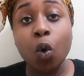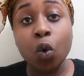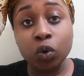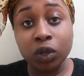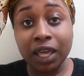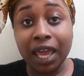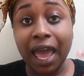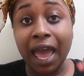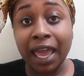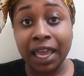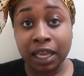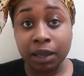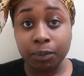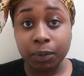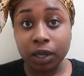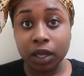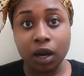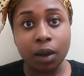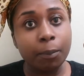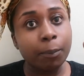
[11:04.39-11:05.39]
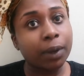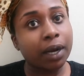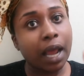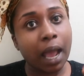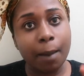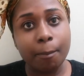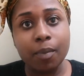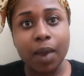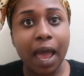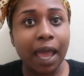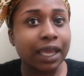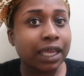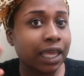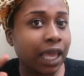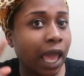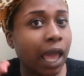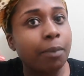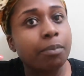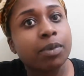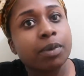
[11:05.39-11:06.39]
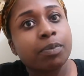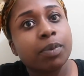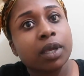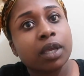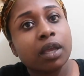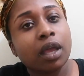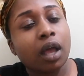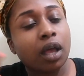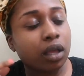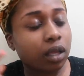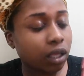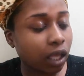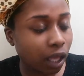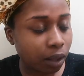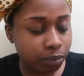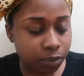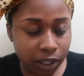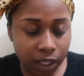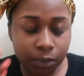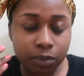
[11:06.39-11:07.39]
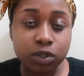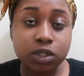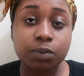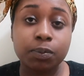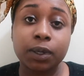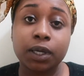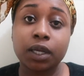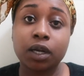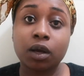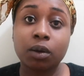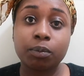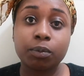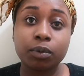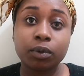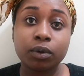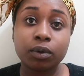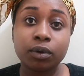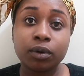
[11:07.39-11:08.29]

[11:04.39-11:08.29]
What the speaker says: Only I can pick it up, but I can't be able to pick it up.